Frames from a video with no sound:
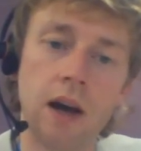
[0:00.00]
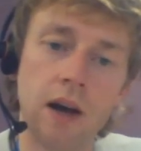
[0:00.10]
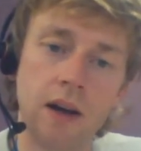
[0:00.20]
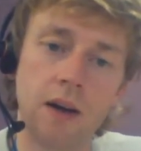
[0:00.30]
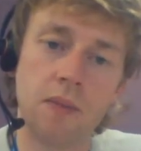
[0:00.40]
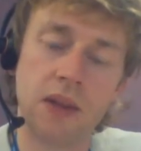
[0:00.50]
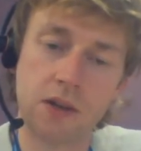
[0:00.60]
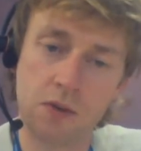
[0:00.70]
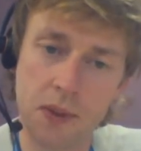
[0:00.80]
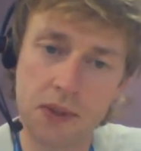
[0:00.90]
The
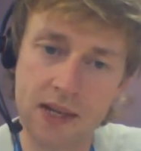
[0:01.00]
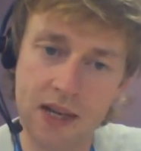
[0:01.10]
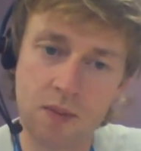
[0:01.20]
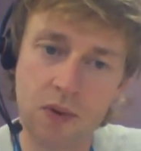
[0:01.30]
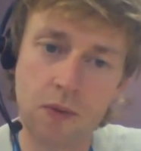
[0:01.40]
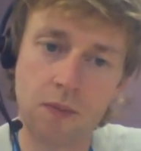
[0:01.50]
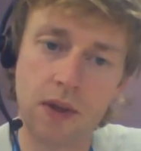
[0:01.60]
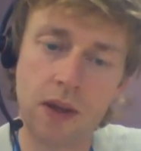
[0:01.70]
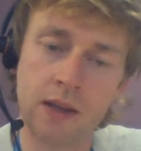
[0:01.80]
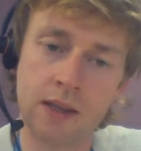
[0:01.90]
attributes table
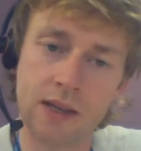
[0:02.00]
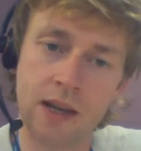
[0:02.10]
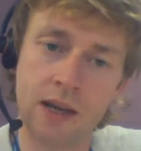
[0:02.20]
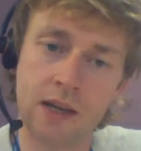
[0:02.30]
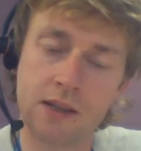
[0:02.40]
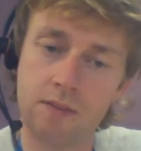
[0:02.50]
is a